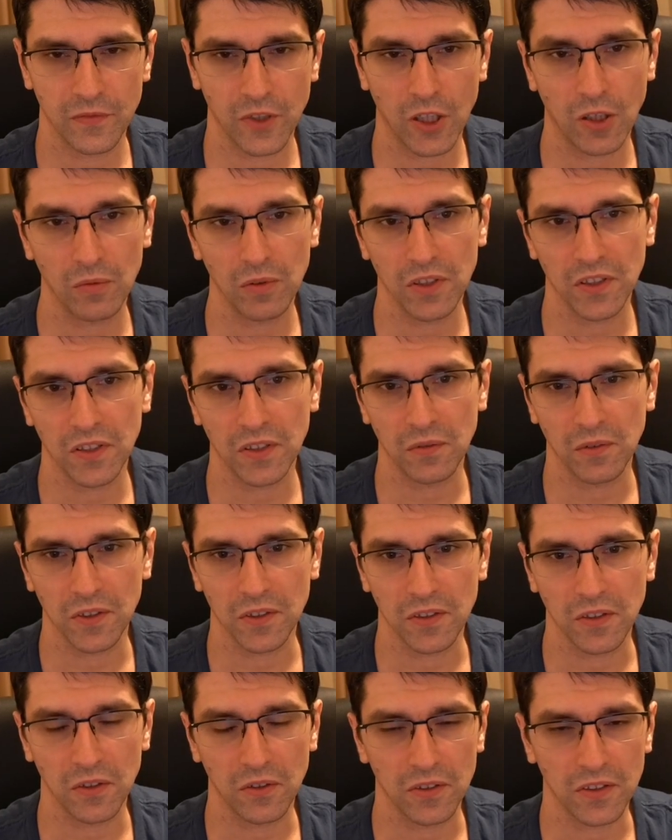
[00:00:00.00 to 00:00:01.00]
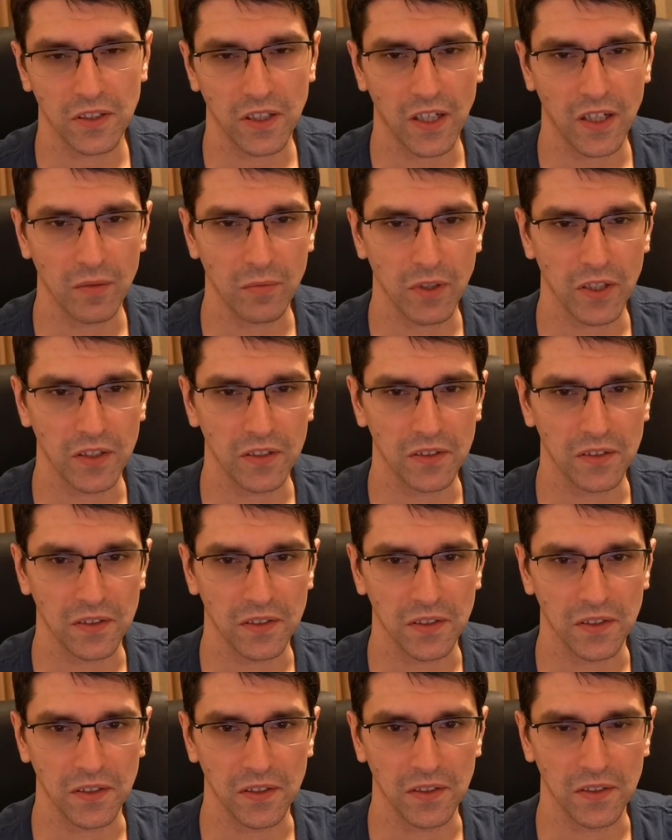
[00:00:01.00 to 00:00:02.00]
Probably he was low on time and
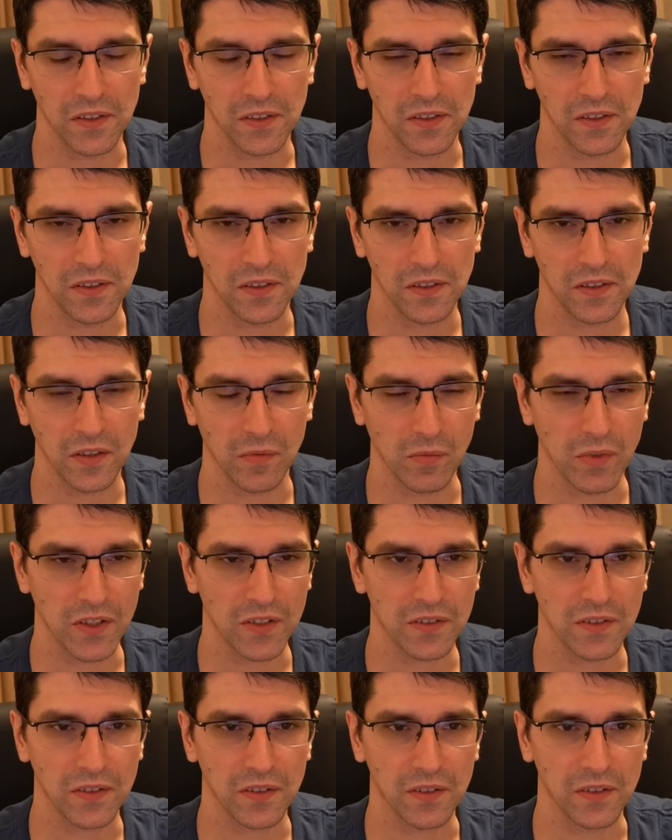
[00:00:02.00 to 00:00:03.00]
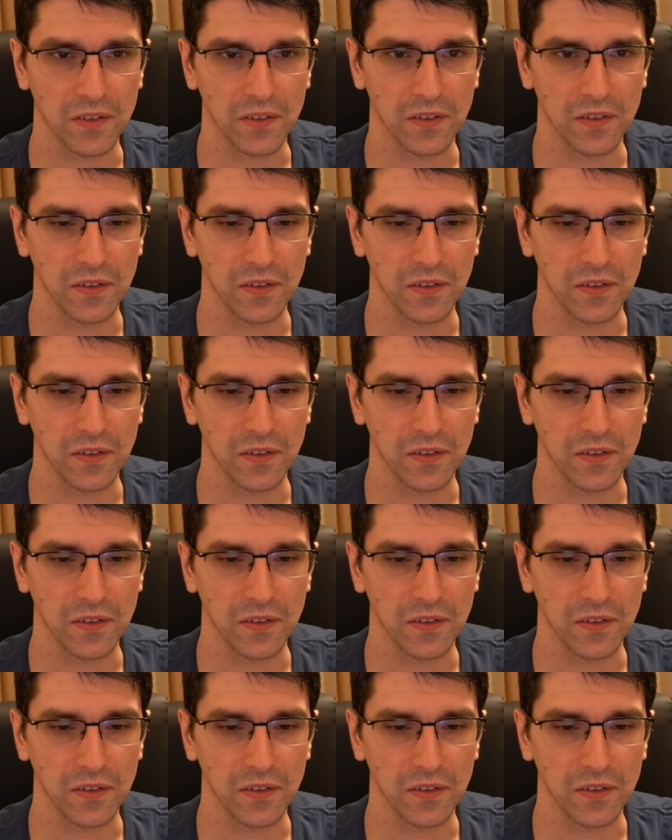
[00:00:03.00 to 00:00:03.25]
he missed